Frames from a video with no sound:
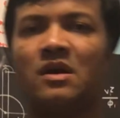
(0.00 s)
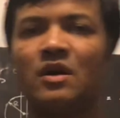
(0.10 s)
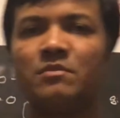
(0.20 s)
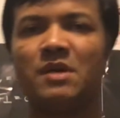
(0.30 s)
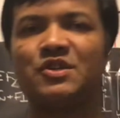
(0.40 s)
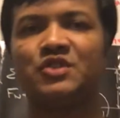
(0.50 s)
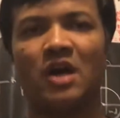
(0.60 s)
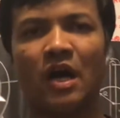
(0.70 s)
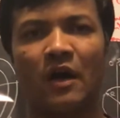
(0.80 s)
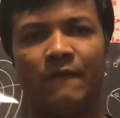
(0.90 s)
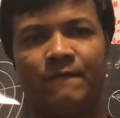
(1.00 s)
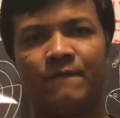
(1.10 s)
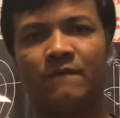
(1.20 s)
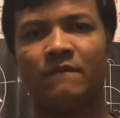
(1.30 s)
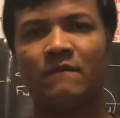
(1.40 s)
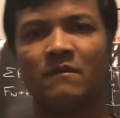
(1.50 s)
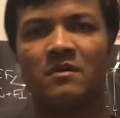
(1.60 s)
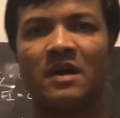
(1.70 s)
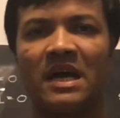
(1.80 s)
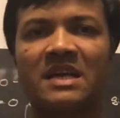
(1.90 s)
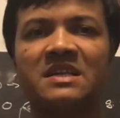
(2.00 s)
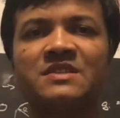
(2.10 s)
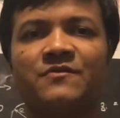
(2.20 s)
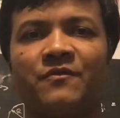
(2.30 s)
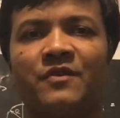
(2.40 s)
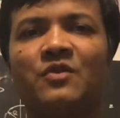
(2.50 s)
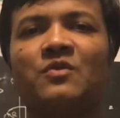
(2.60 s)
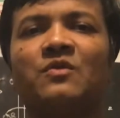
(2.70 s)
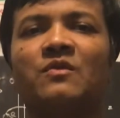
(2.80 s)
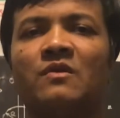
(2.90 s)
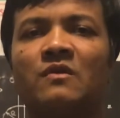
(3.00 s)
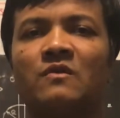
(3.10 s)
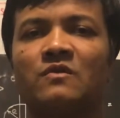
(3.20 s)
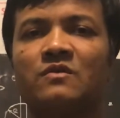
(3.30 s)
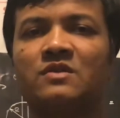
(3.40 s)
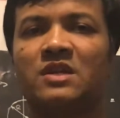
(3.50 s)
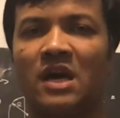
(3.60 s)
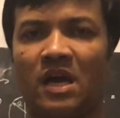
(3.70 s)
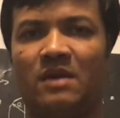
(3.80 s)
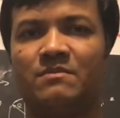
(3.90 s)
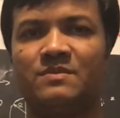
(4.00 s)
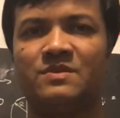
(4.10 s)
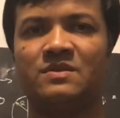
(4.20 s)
on my job at least few times.